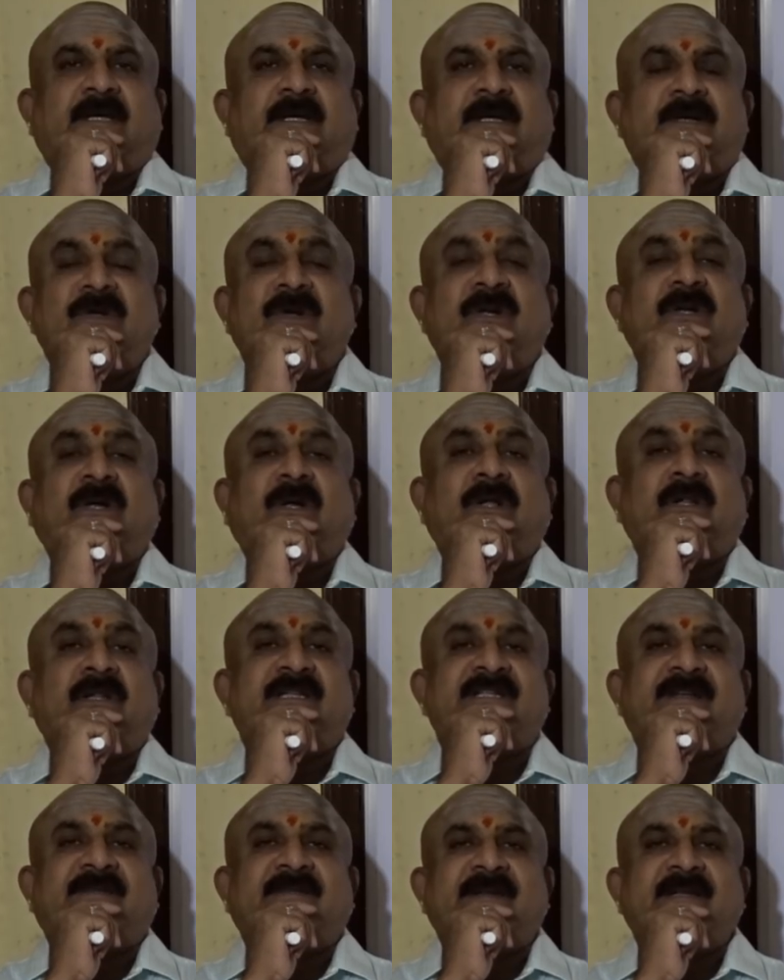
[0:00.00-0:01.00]
Not all the
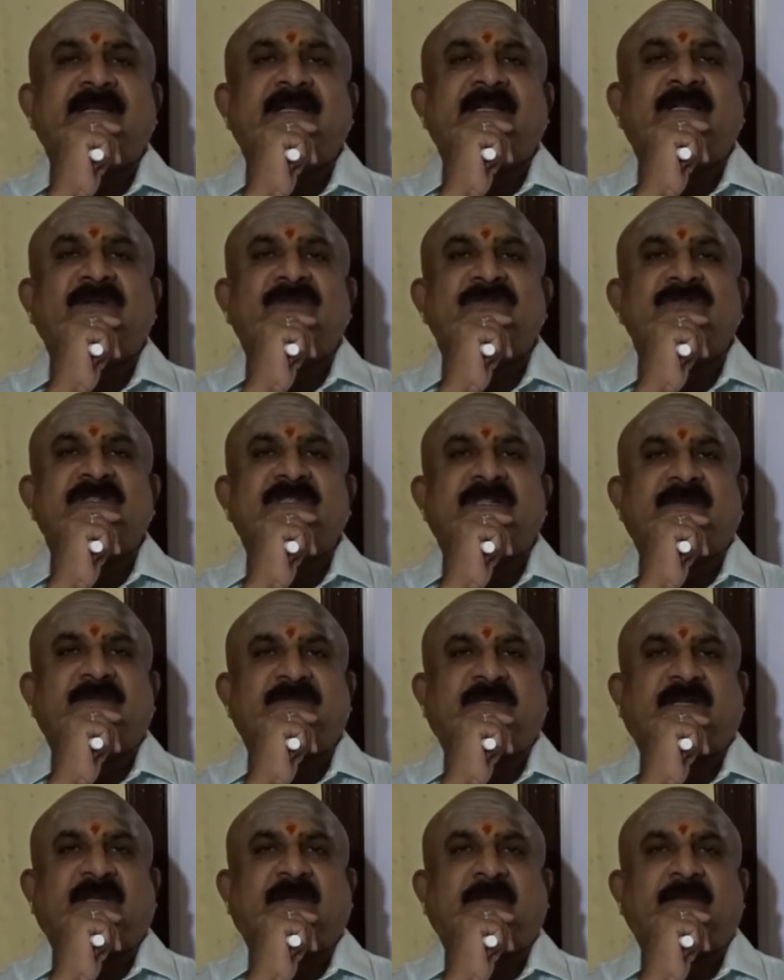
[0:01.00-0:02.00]
17,000
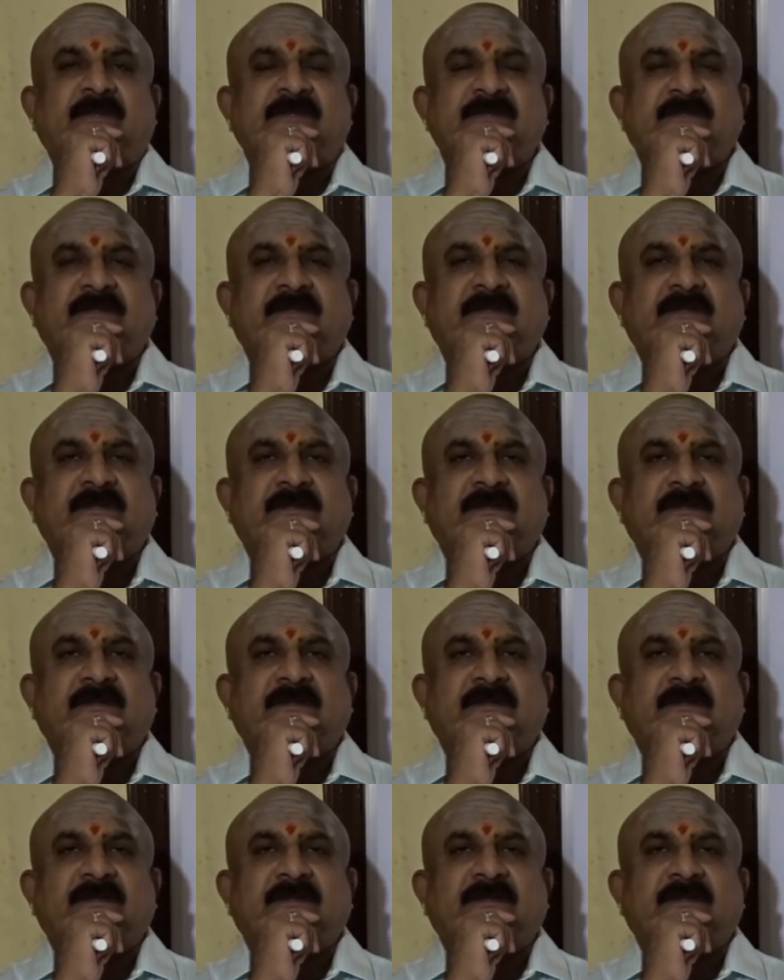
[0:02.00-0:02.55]
subscribers.